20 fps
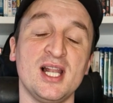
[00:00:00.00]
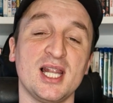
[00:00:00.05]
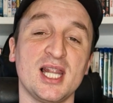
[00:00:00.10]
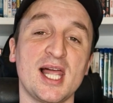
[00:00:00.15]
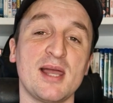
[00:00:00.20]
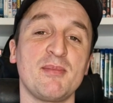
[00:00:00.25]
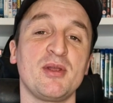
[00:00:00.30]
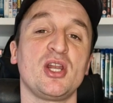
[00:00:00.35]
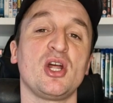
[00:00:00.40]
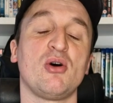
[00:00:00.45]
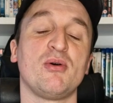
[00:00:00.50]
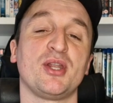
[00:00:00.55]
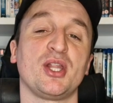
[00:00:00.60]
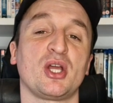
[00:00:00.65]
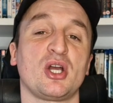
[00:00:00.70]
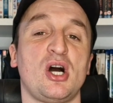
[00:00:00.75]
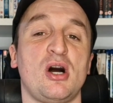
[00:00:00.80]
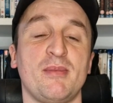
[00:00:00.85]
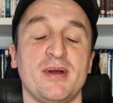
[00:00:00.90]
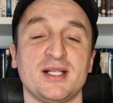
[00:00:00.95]
Let me know in
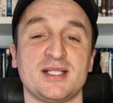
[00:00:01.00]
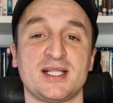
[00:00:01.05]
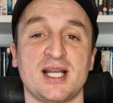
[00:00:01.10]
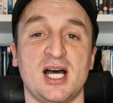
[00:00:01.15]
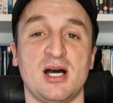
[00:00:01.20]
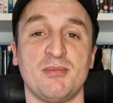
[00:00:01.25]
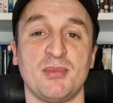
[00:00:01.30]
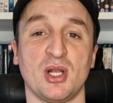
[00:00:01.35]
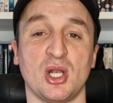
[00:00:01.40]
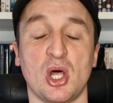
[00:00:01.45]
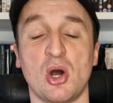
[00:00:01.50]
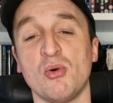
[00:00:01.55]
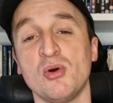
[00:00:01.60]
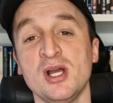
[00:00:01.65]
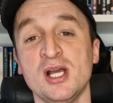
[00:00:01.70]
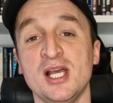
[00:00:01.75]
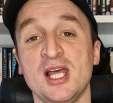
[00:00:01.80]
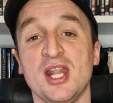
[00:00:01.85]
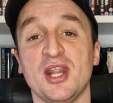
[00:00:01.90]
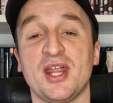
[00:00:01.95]
the comments down below.
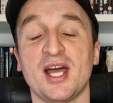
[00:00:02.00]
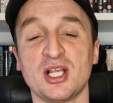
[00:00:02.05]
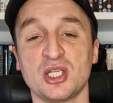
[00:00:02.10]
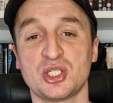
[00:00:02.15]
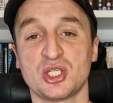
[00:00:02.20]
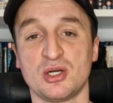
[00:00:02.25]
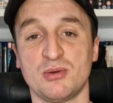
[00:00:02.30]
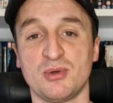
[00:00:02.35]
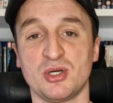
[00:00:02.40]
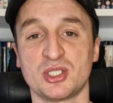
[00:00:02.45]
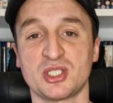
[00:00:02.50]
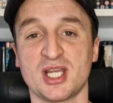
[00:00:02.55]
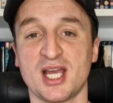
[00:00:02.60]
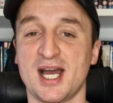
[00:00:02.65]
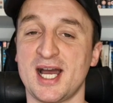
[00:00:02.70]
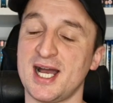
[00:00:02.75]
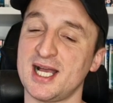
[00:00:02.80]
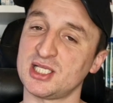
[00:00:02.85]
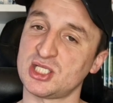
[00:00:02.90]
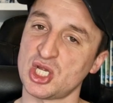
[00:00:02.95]
Thanks so much
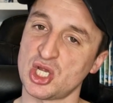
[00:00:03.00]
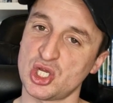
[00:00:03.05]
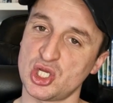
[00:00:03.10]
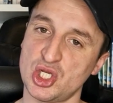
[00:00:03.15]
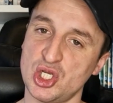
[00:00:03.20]
guys.